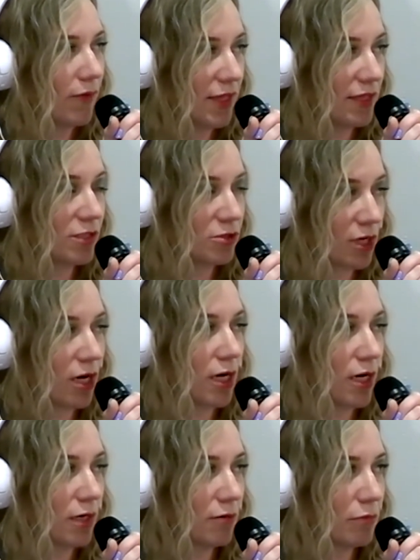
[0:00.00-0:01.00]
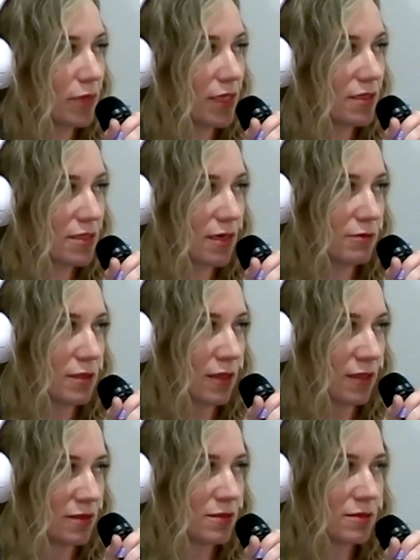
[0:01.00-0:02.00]
in the car because I was
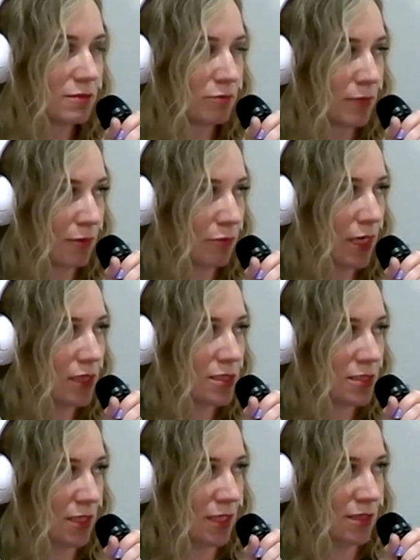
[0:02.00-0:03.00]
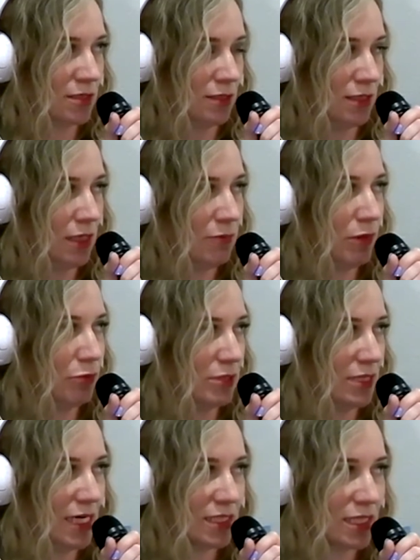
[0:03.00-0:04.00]
like, my bear stick is going to keep me
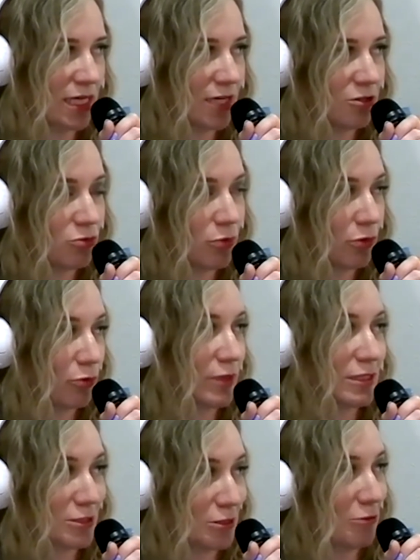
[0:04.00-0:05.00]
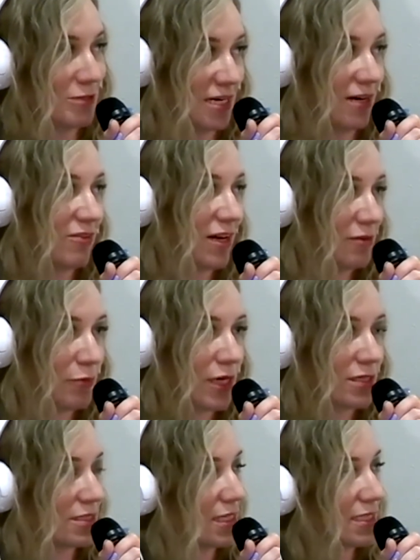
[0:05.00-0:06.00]
protected. I just remember being so terrified of
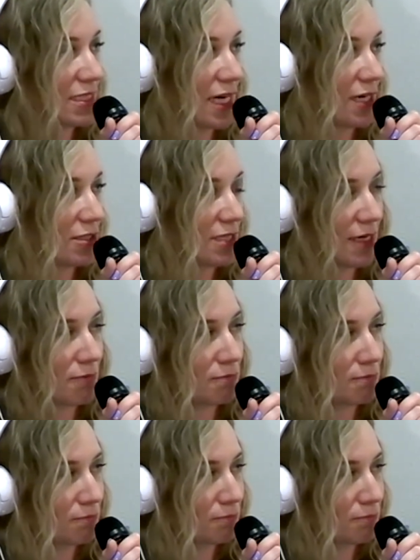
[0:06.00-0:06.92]
bears that entire time.